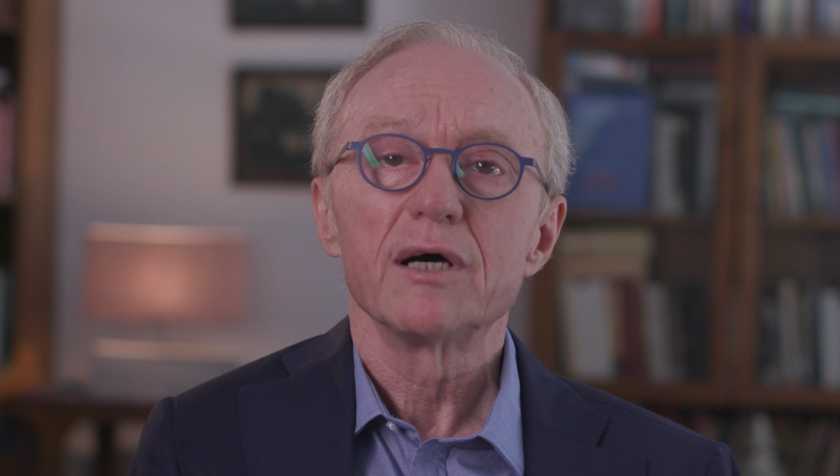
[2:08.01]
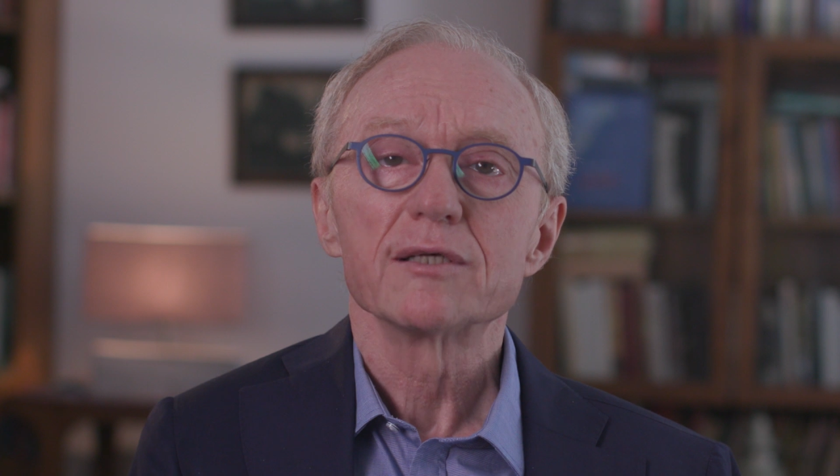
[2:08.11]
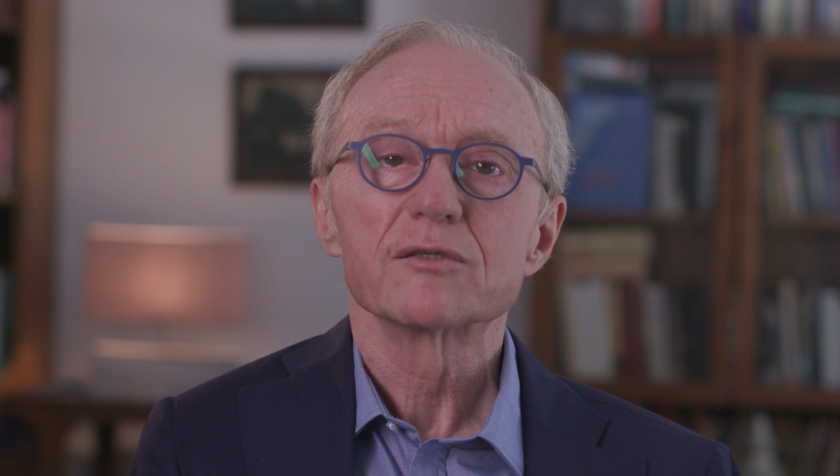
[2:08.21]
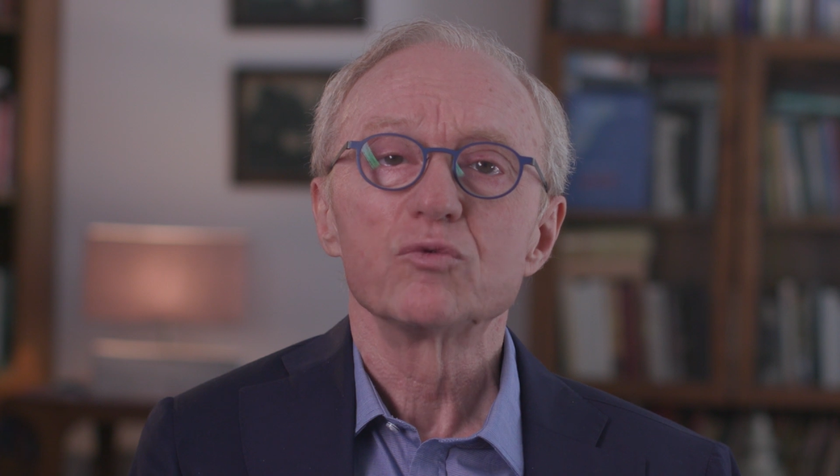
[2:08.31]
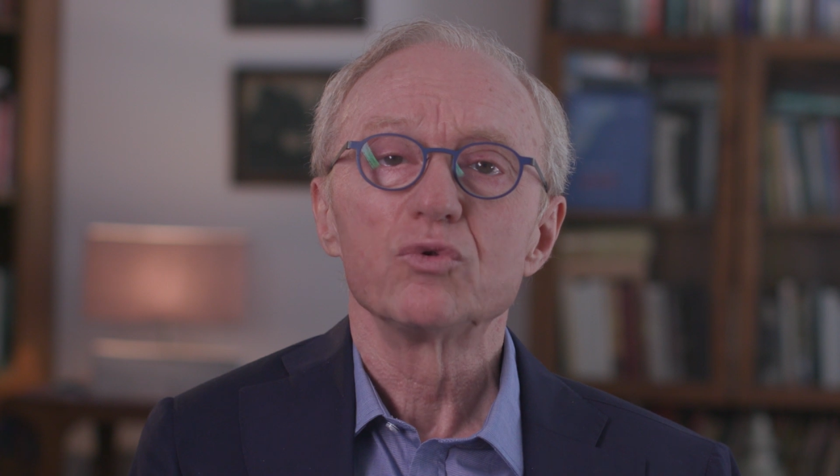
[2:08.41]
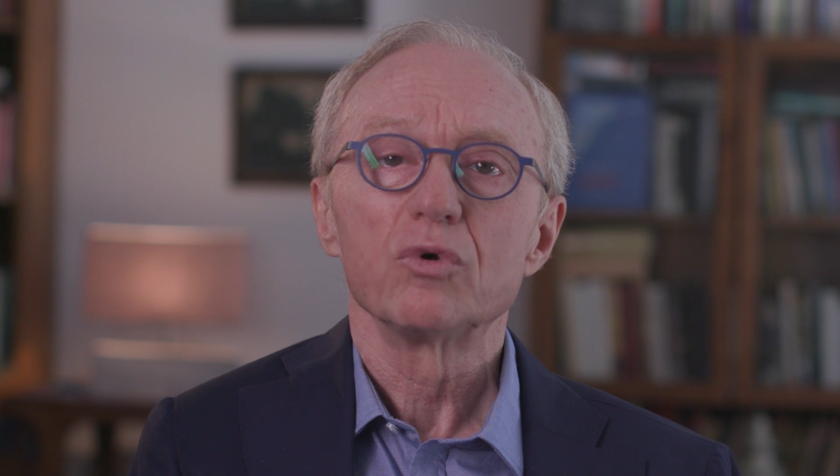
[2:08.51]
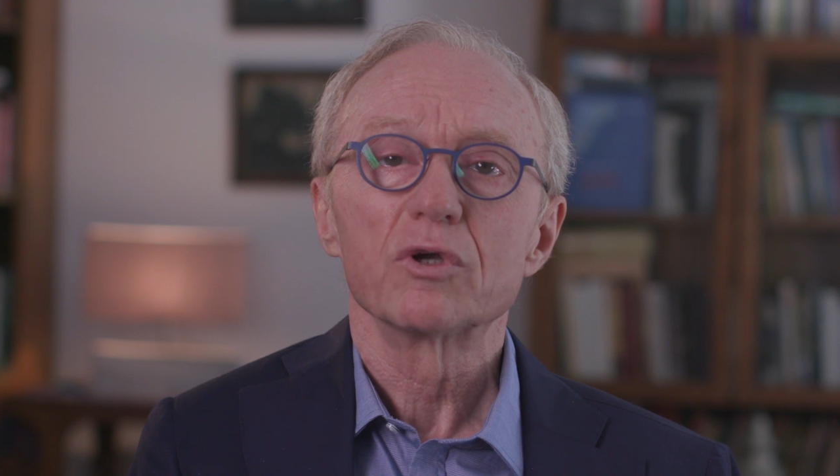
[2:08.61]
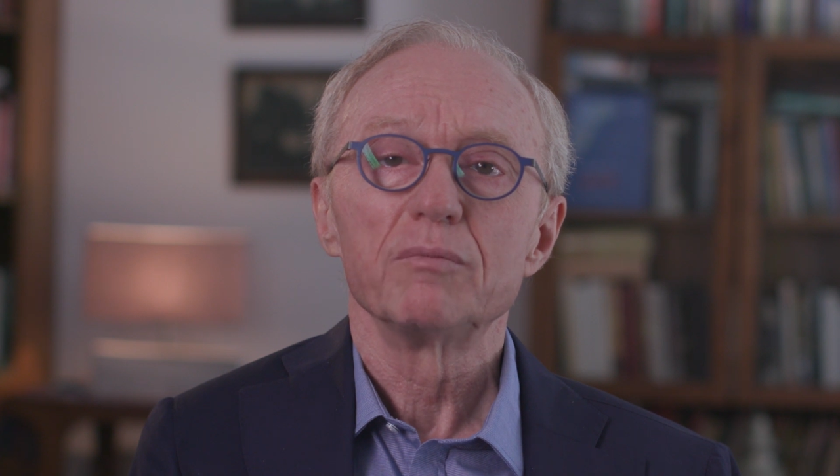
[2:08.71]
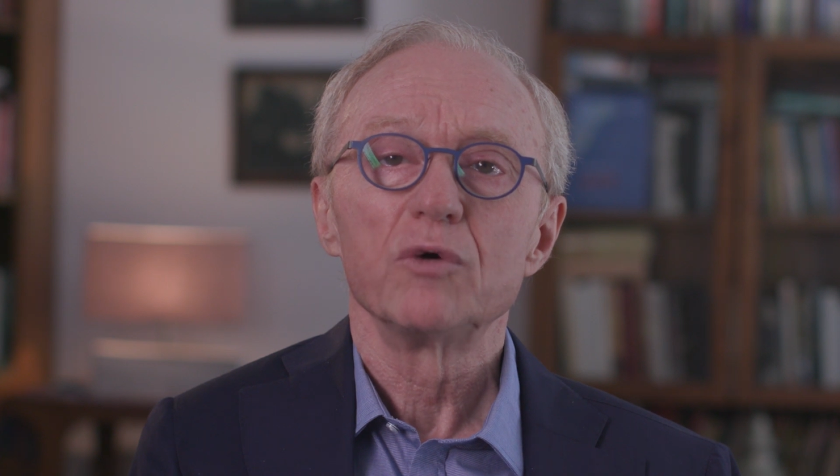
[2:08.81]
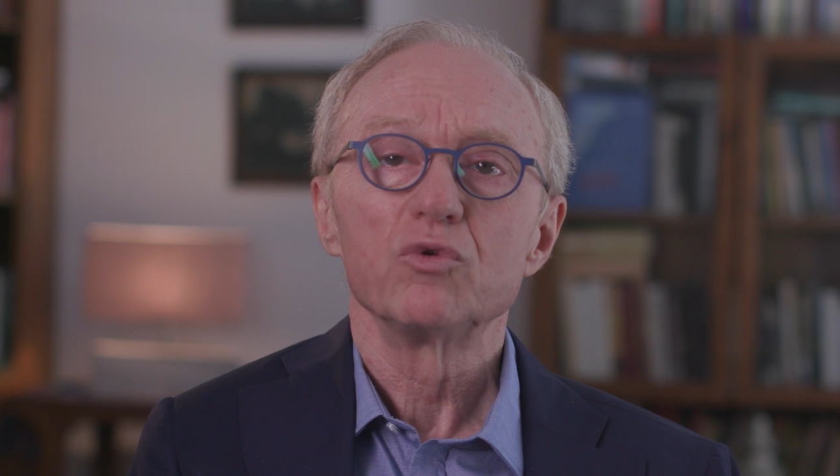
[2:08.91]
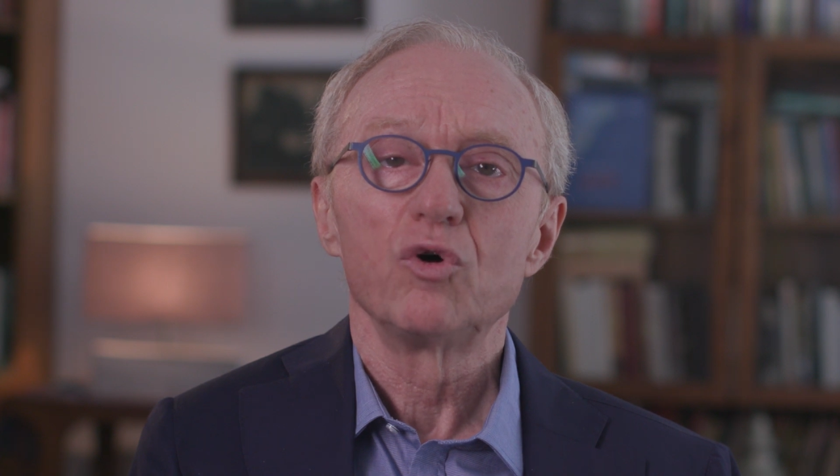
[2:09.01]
asked to talk about